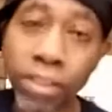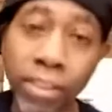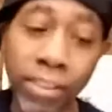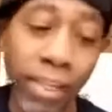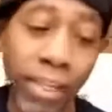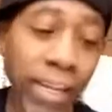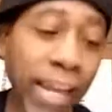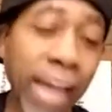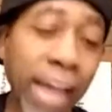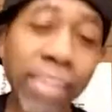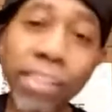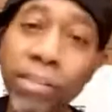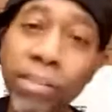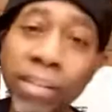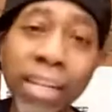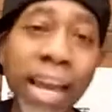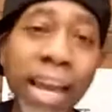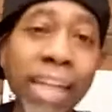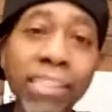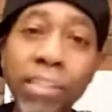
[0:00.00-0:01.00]
It's a
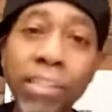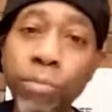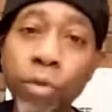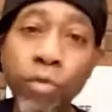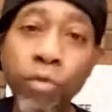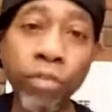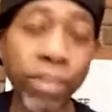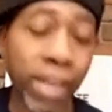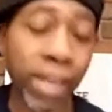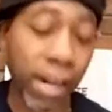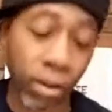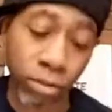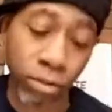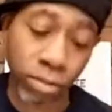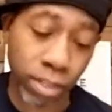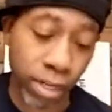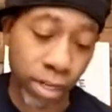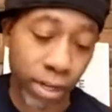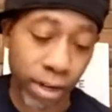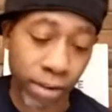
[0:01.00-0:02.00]
classic movie. You gotta
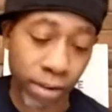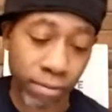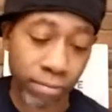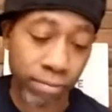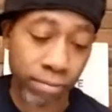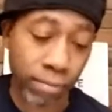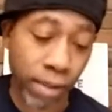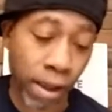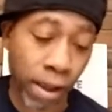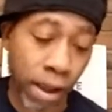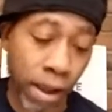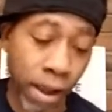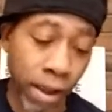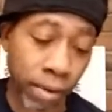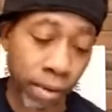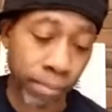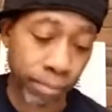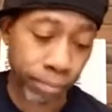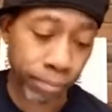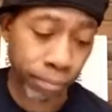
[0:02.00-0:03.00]
go check it
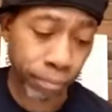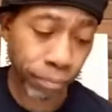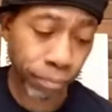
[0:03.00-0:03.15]
out.